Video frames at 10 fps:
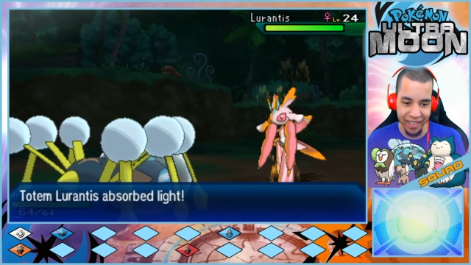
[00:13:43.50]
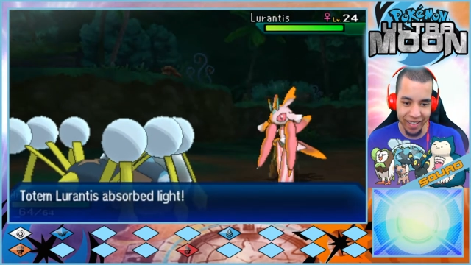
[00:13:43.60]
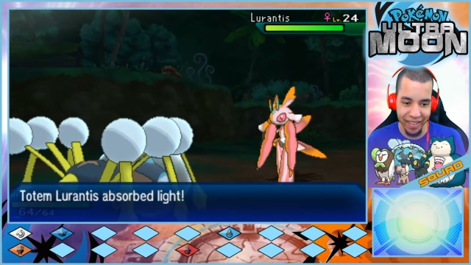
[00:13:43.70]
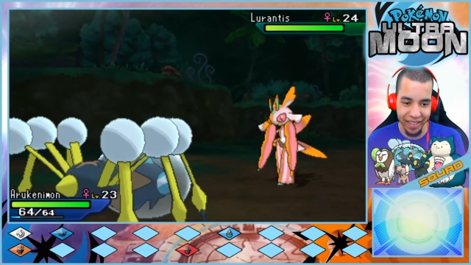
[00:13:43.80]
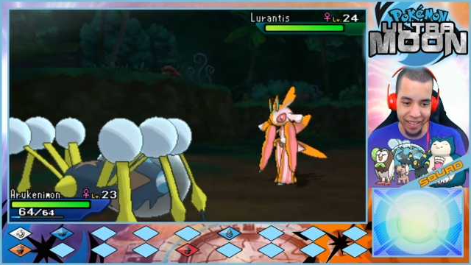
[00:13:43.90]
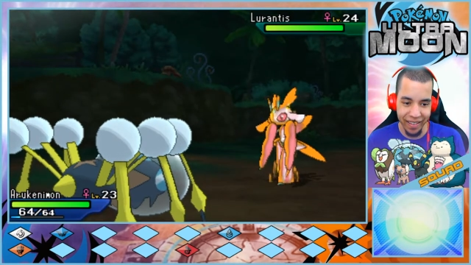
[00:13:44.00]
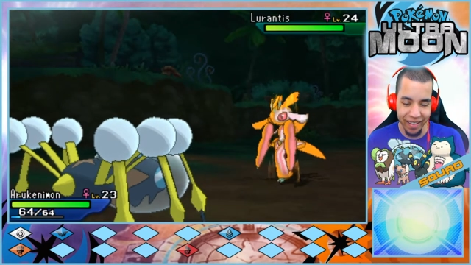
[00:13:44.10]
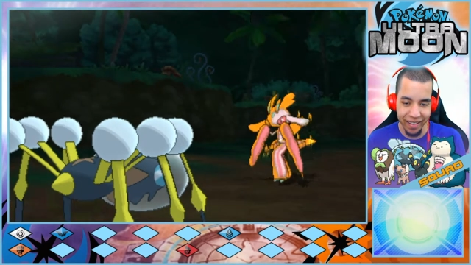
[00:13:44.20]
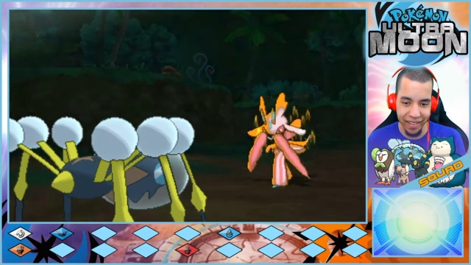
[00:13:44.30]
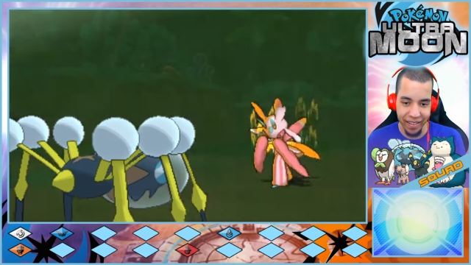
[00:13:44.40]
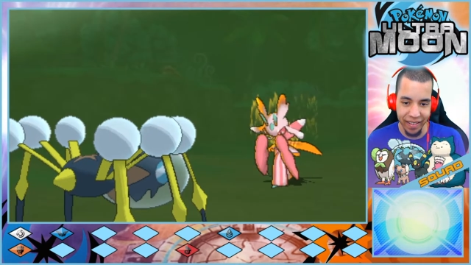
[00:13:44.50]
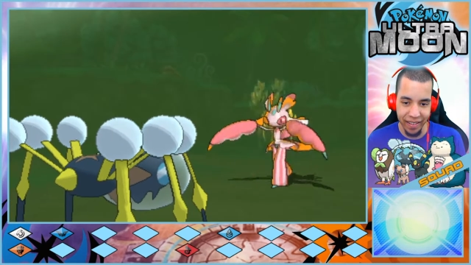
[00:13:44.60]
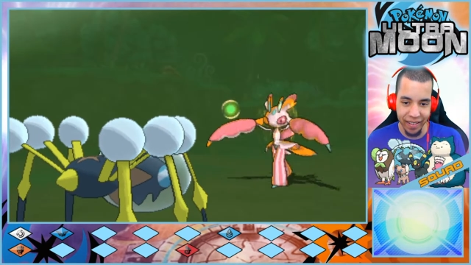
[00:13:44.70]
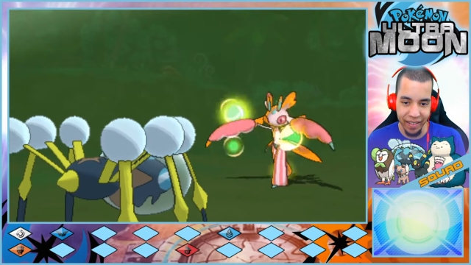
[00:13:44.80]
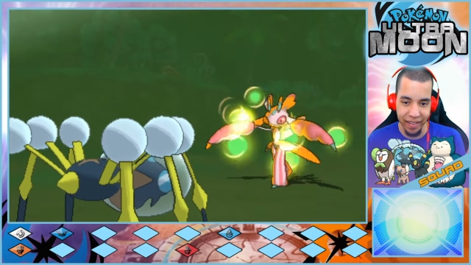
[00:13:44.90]

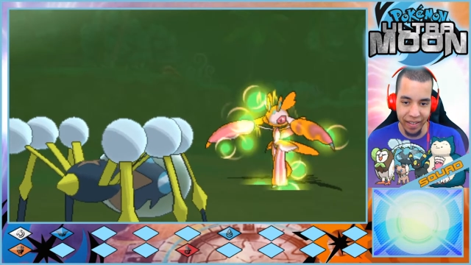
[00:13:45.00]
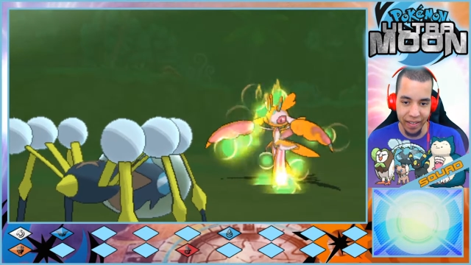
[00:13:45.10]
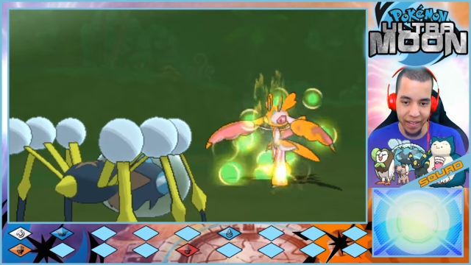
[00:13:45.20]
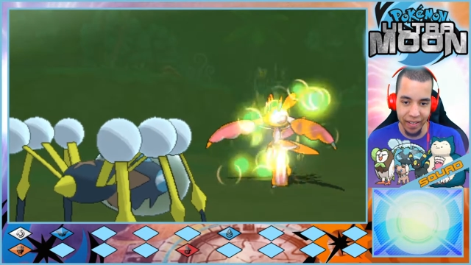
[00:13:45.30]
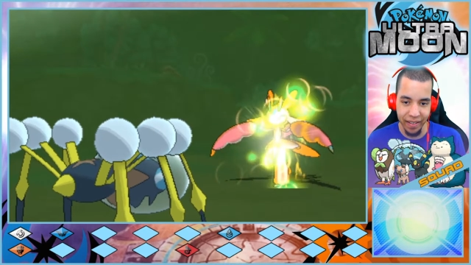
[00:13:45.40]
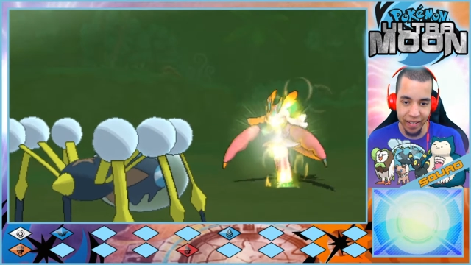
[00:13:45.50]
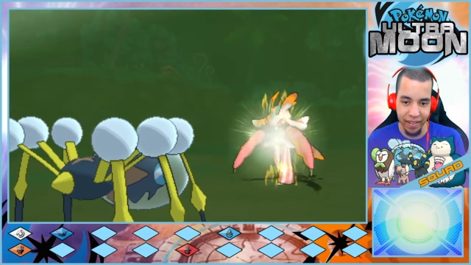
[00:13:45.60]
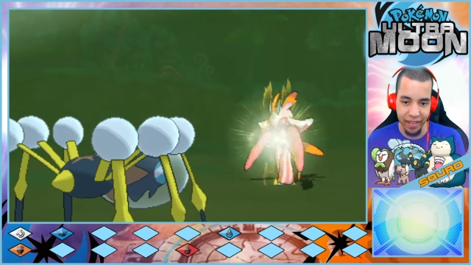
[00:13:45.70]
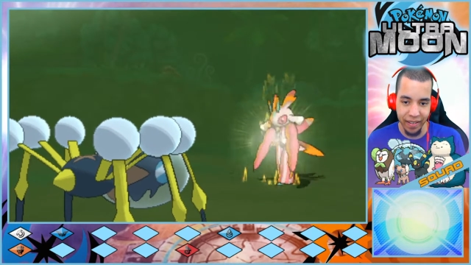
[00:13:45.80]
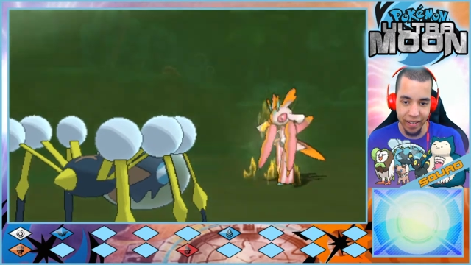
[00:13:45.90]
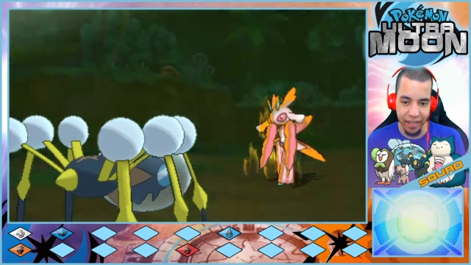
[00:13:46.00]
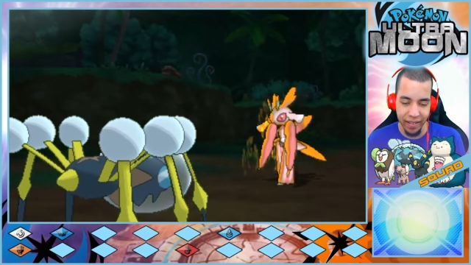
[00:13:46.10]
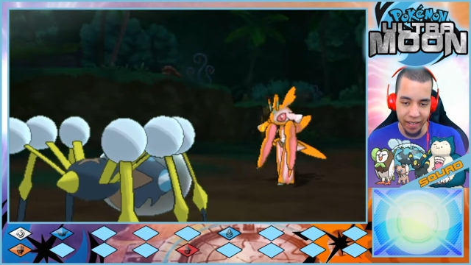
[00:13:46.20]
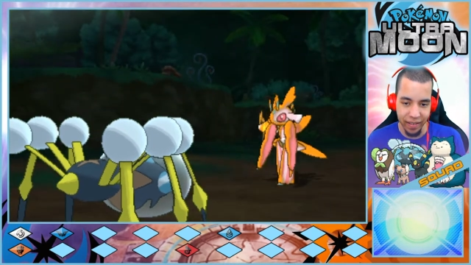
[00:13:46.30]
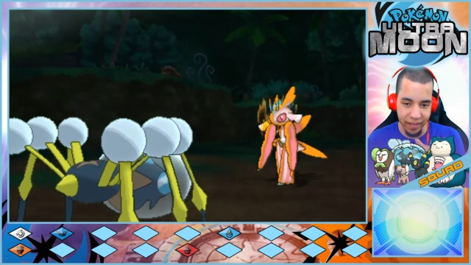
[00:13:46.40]

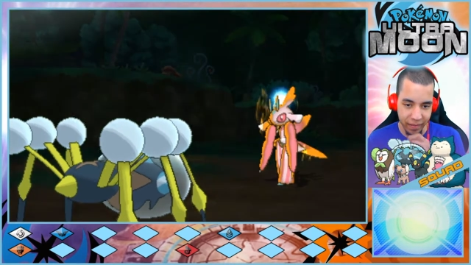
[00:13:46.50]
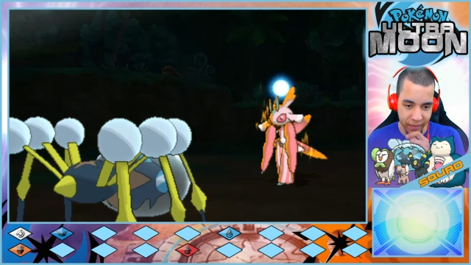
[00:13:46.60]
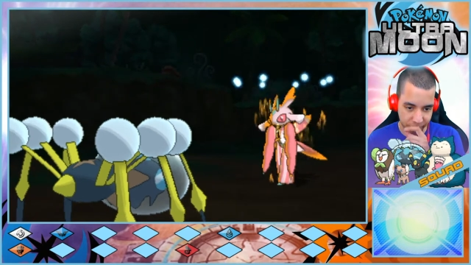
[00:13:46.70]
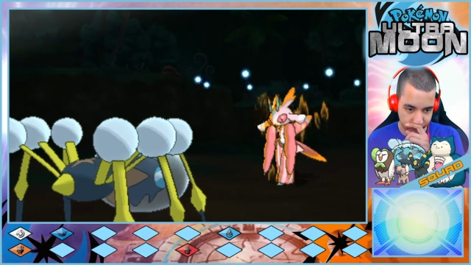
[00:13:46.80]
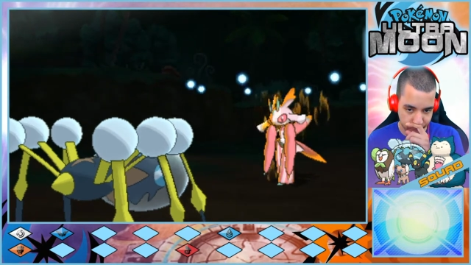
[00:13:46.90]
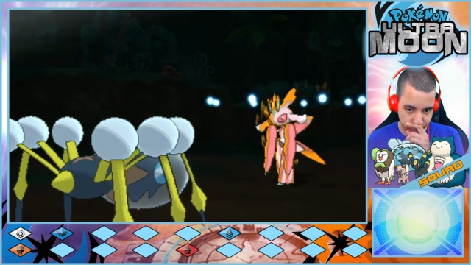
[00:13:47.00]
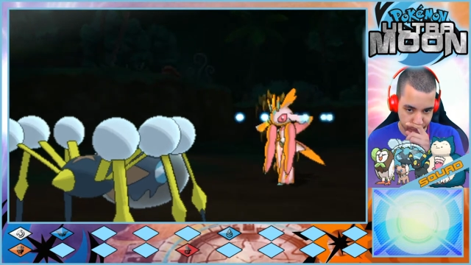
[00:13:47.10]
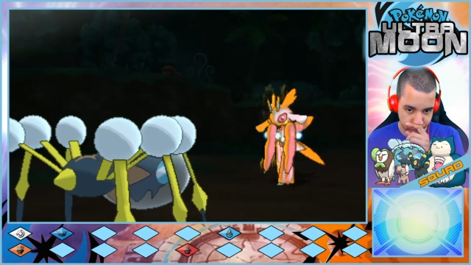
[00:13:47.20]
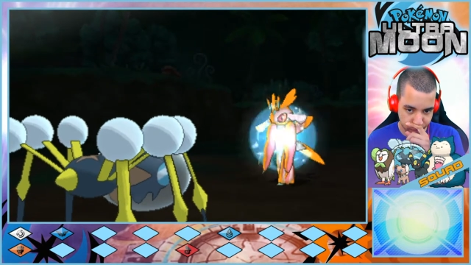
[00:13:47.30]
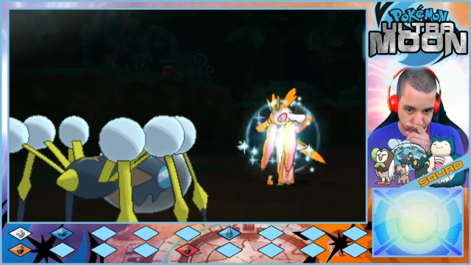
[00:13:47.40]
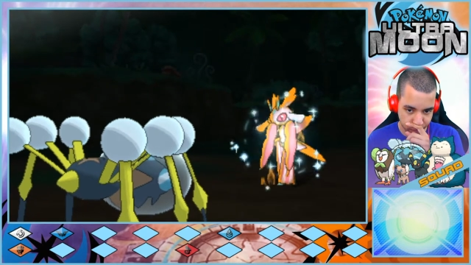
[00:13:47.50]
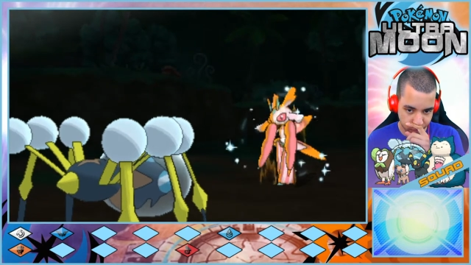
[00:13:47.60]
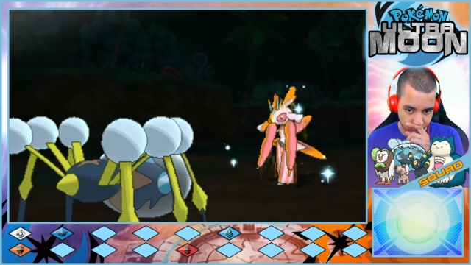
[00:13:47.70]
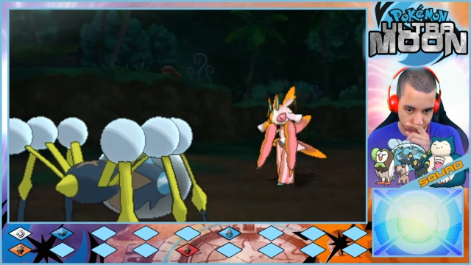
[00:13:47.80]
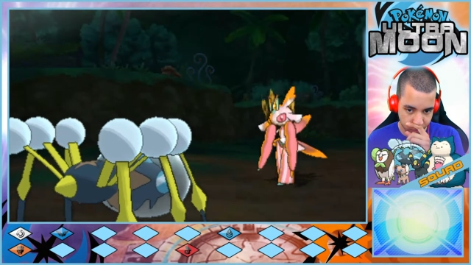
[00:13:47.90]

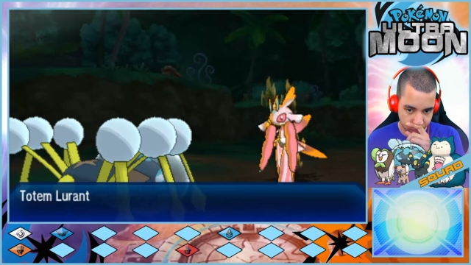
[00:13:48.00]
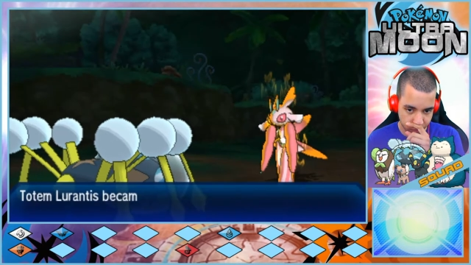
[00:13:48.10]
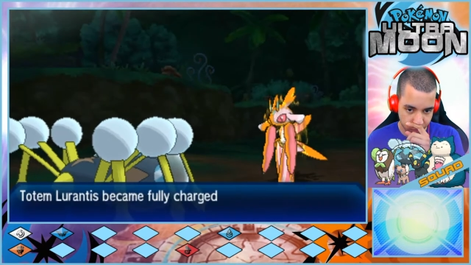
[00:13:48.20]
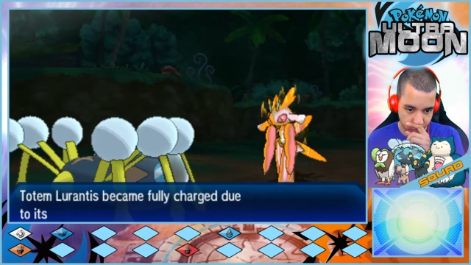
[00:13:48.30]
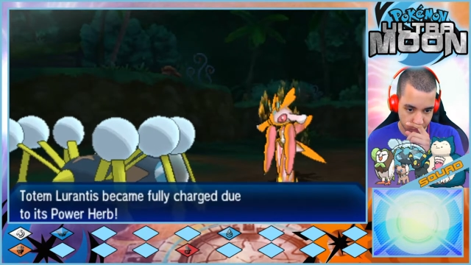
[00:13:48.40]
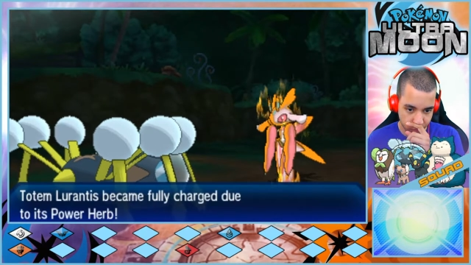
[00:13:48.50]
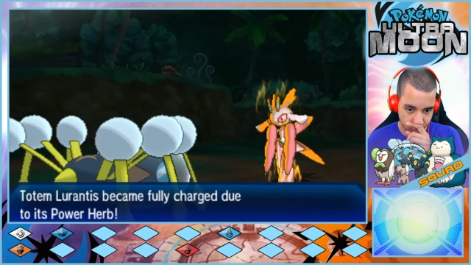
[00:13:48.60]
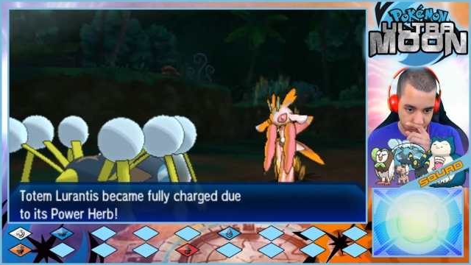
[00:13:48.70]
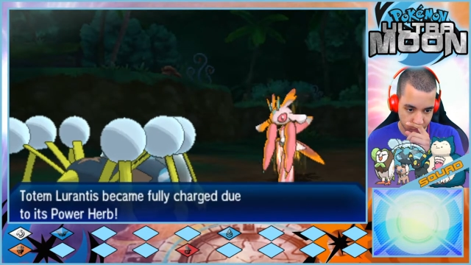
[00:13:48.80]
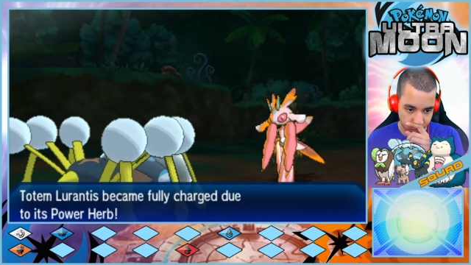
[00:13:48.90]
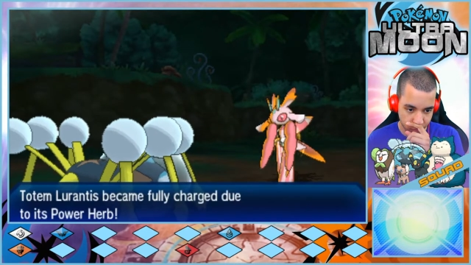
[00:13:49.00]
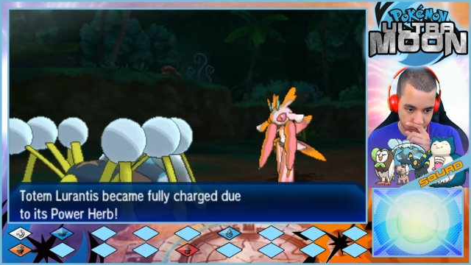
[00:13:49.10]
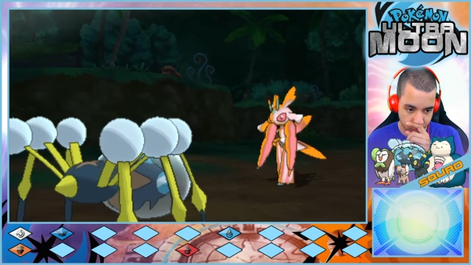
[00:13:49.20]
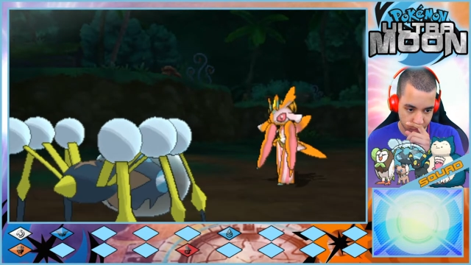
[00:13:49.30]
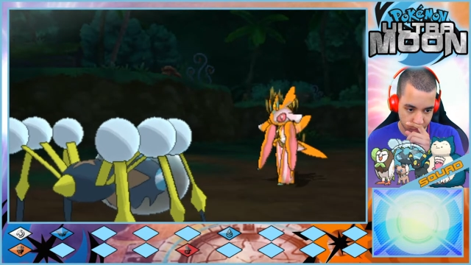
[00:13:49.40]

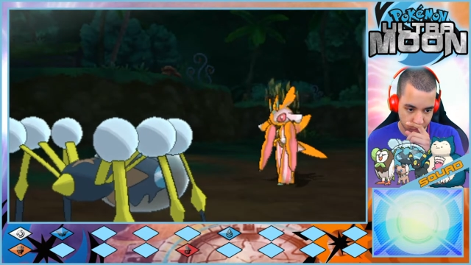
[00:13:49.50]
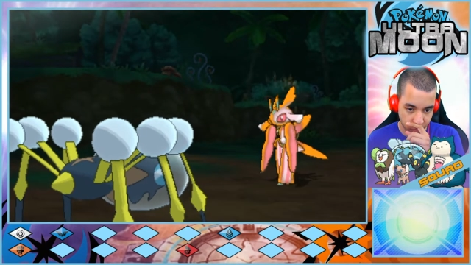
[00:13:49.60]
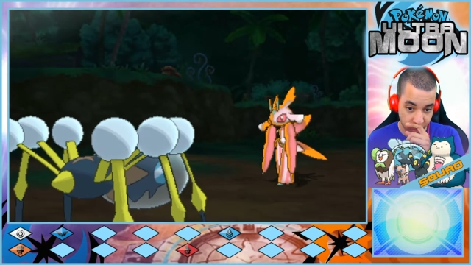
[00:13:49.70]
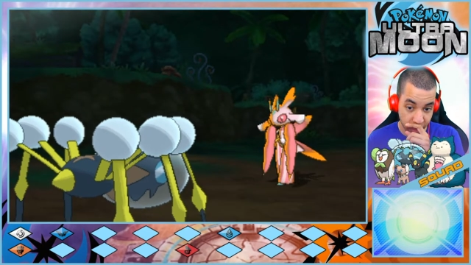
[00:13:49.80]
Nothing is said.